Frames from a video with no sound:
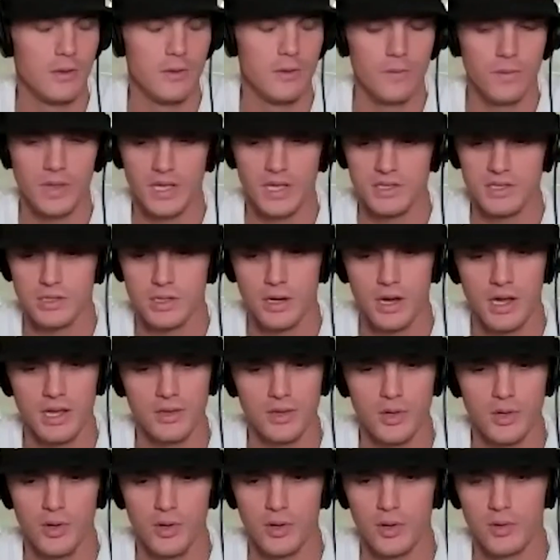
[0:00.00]
that's great
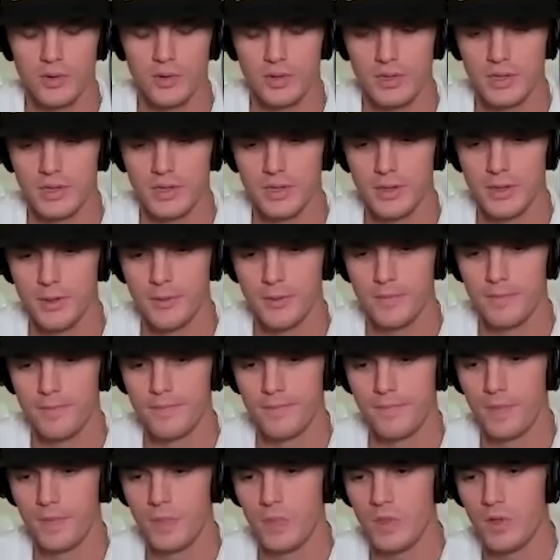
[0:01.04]
and all. Um,
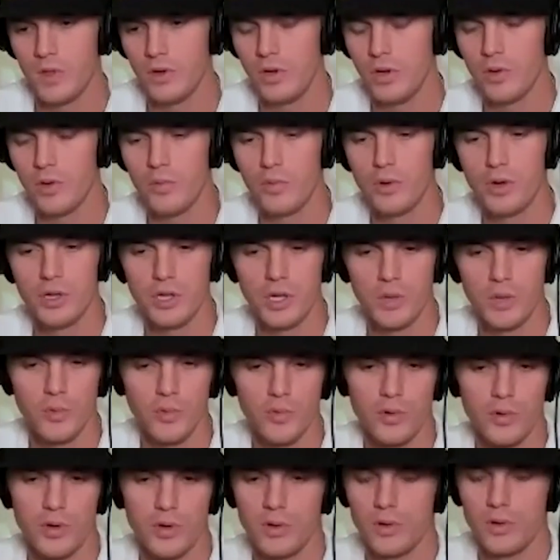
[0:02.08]
or, you know, one number
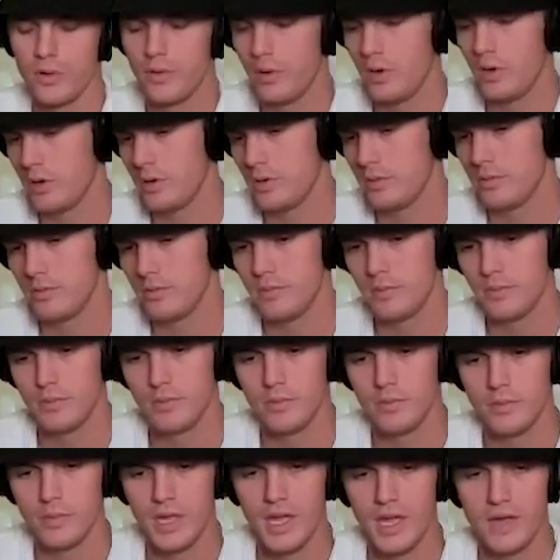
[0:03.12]
one or, or
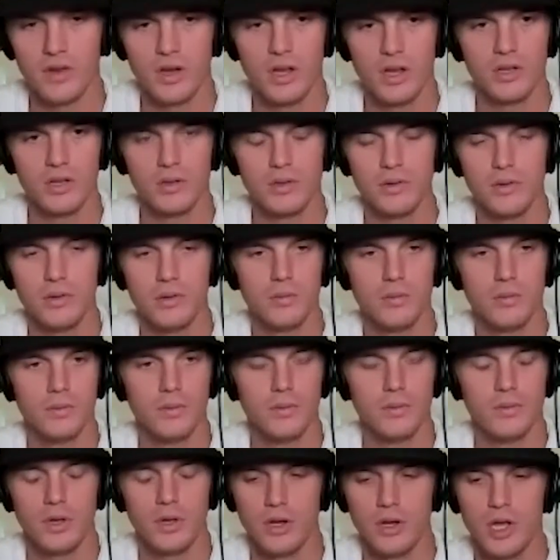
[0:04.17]
have a good,
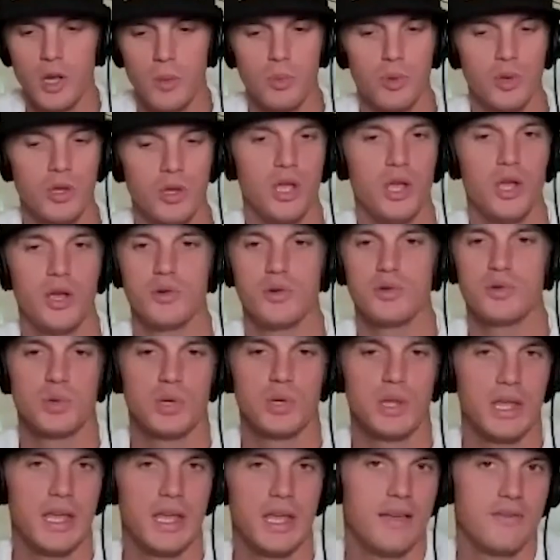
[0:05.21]
a couple years
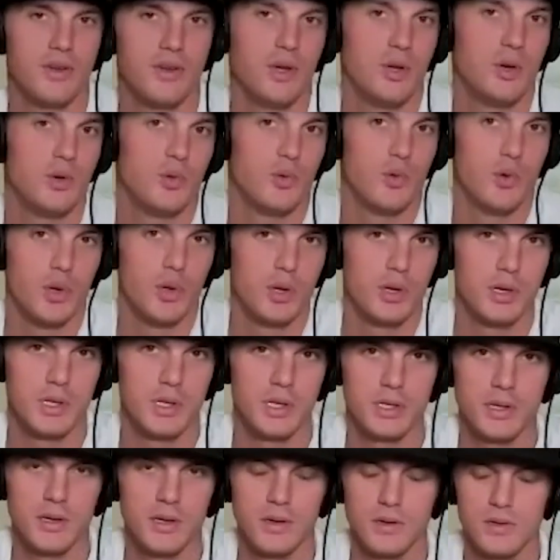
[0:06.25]
where they have a good run
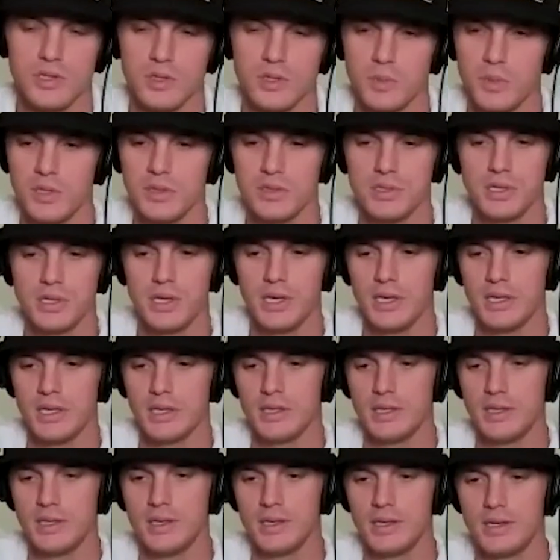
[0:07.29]
in country music.
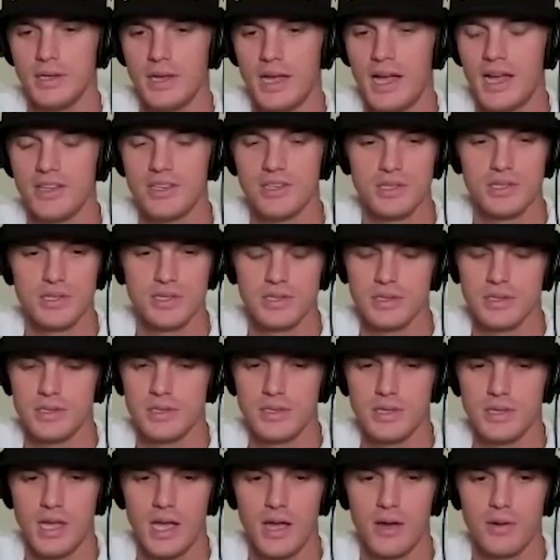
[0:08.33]
And uh, I just,
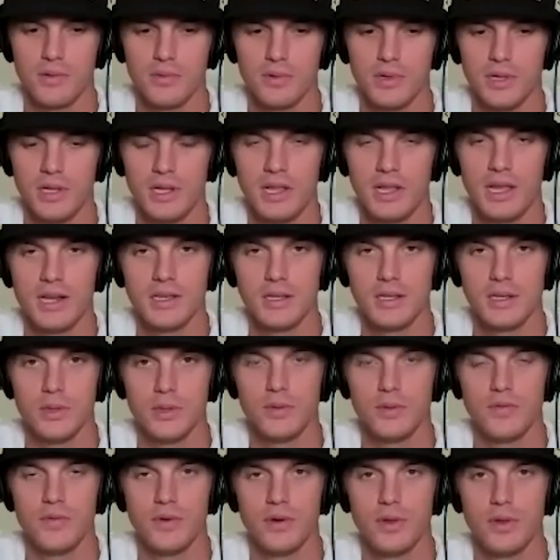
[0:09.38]
I would really like to
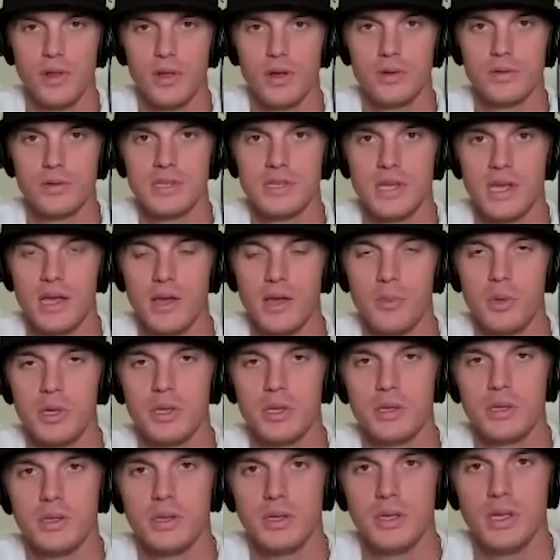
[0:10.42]
do it for a long time
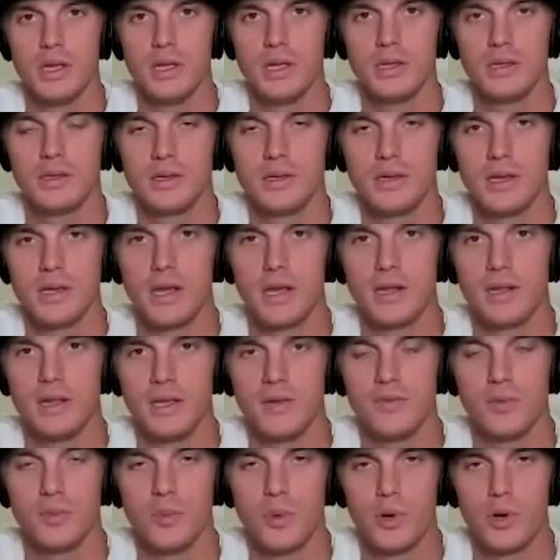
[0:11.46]
and and kind of
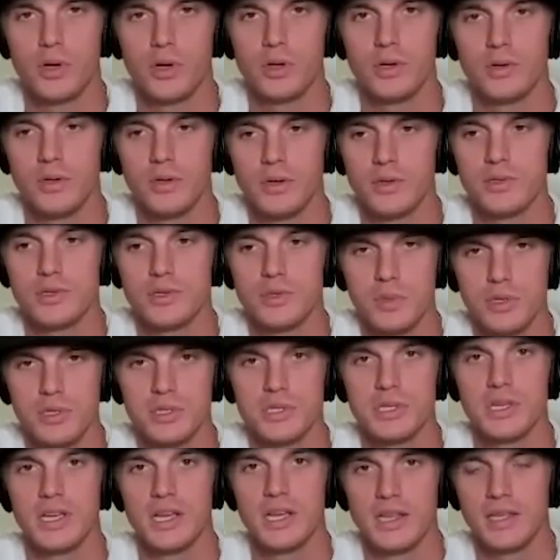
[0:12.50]
leave a mark on country
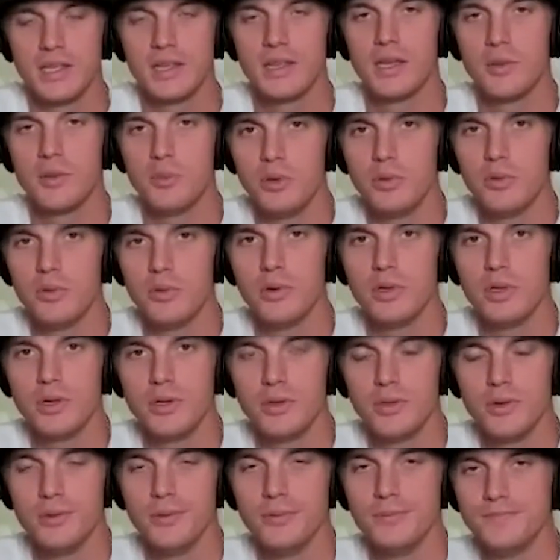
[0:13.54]
music. I think that would be really
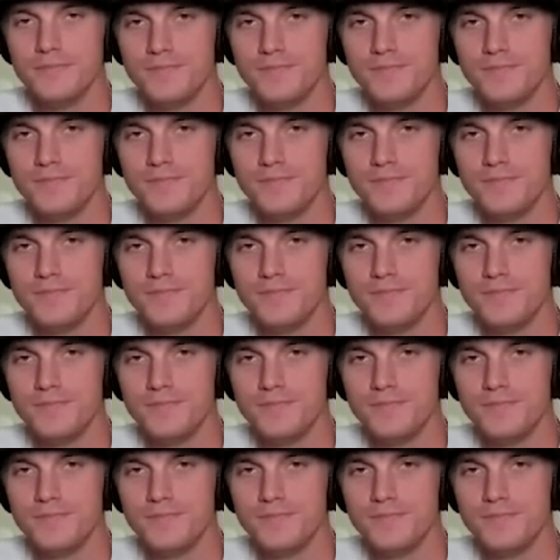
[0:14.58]
cool.